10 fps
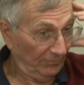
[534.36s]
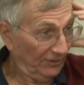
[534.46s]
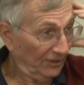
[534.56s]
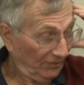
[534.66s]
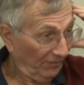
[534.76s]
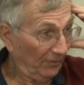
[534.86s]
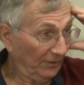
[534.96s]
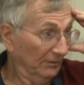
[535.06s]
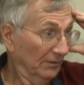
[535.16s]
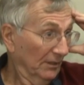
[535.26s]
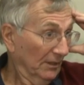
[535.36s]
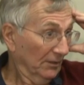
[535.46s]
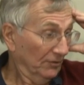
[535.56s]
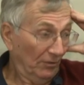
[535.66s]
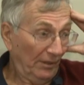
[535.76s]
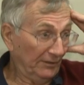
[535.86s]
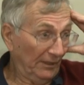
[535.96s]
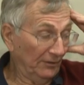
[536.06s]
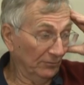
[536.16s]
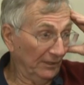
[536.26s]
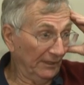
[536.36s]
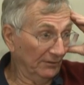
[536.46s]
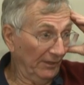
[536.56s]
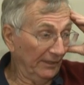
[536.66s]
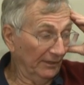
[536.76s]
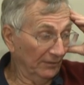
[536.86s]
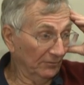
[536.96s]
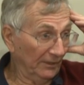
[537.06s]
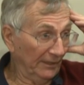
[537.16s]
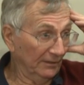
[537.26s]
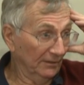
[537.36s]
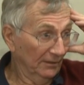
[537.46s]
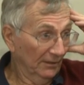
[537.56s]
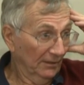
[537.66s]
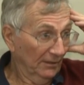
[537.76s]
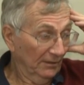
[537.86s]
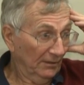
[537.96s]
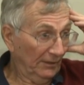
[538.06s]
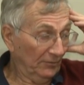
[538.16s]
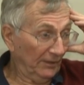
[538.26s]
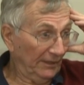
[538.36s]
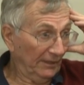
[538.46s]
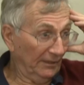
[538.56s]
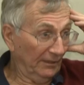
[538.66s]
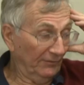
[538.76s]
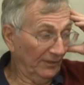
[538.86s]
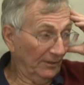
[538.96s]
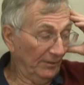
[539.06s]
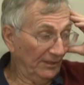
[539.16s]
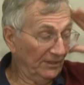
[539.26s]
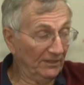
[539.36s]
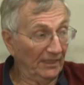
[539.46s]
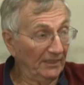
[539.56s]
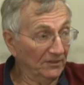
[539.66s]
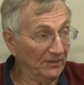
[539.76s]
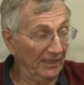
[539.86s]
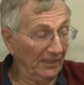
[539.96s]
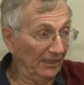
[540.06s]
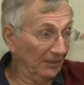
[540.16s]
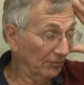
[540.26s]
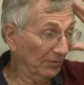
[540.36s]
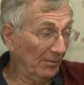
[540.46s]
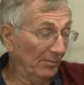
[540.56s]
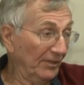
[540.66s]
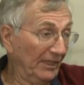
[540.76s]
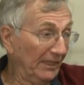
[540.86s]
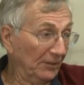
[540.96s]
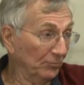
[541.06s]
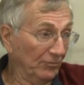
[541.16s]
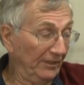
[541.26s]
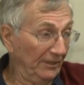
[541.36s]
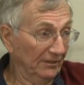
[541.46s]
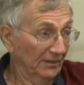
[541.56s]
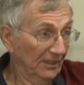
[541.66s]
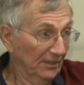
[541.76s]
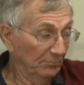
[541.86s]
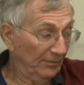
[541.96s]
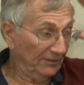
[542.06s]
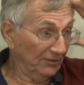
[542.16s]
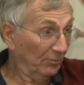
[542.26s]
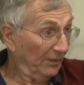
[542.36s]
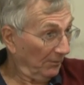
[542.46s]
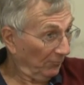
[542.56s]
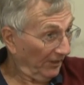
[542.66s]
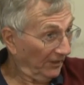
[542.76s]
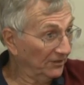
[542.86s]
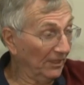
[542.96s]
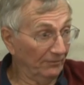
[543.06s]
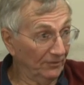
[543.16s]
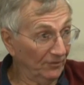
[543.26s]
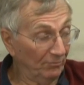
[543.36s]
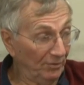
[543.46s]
disavowed it. So I don't like that. I don't like if anybody says I didn't say that, I don't remember that, I don't run it. So when I'm running stuff with some